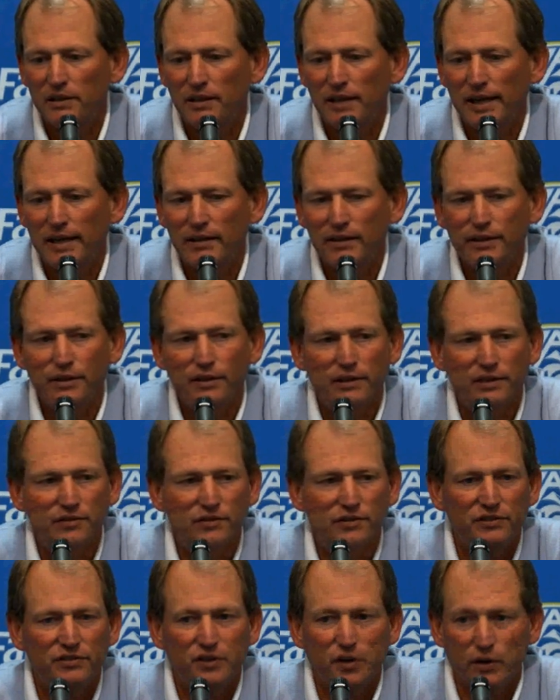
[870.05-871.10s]
The likelihood is
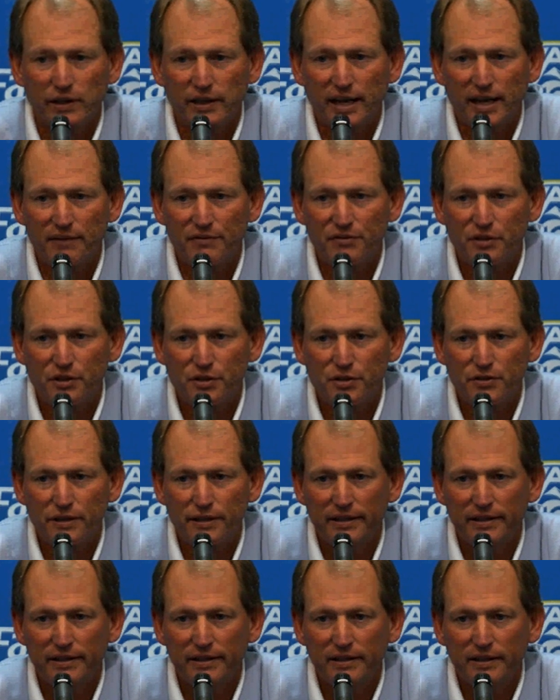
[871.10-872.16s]
he's going to have
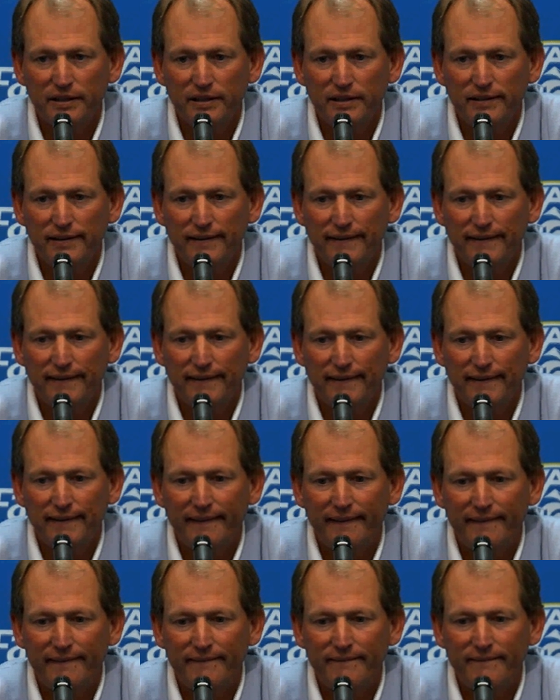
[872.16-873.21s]
surgery,
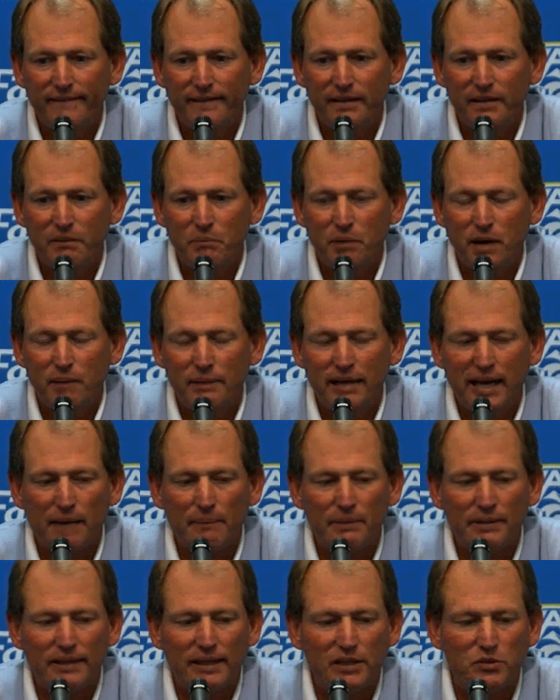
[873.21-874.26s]
and it'll probably
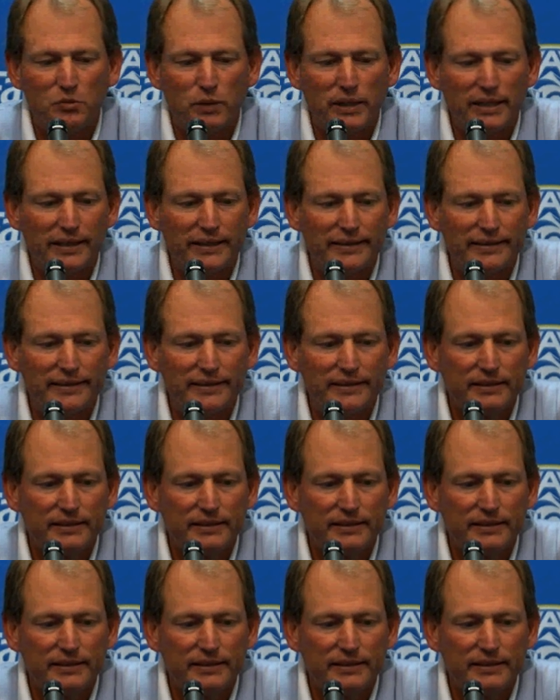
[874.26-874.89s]
happen next week.